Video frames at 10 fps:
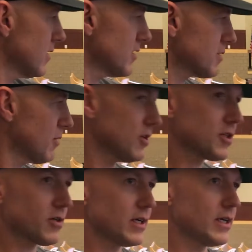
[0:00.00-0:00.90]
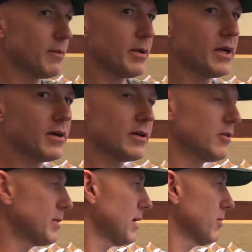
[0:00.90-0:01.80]
the small screen up here, you'll
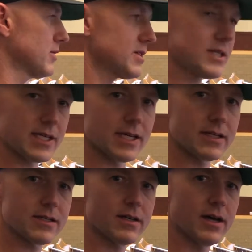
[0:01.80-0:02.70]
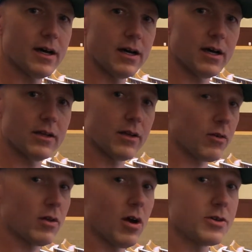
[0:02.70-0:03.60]
be able to see it a little
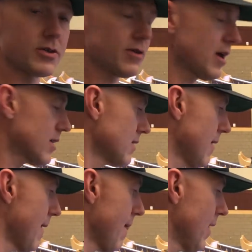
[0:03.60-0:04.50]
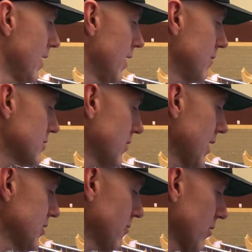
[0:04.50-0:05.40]
larger there. So
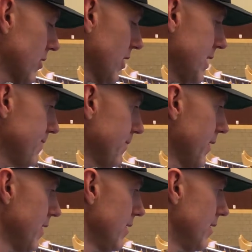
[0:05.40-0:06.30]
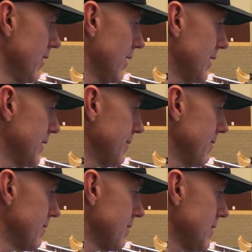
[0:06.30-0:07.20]
that should work great.
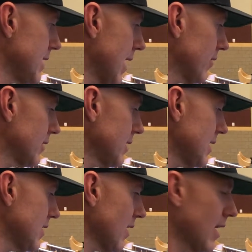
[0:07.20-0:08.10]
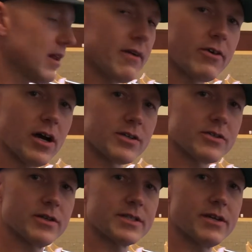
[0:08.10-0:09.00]
The Allen and Heath iLIVE console,
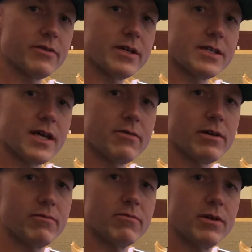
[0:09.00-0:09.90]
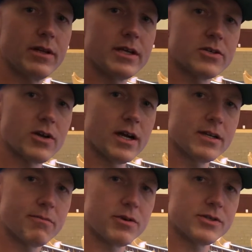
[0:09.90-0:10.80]
I was getting ready to say, we really tried
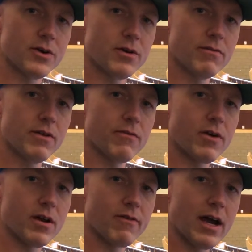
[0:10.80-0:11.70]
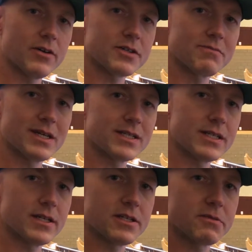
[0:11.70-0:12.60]
to preserve the front of house
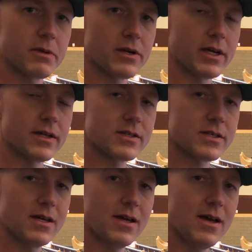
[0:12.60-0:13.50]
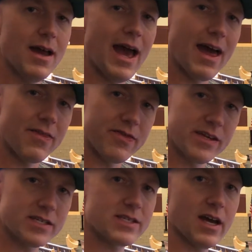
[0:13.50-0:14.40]
mixing experience at
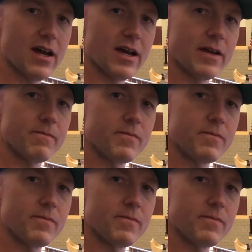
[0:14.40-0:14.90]
this time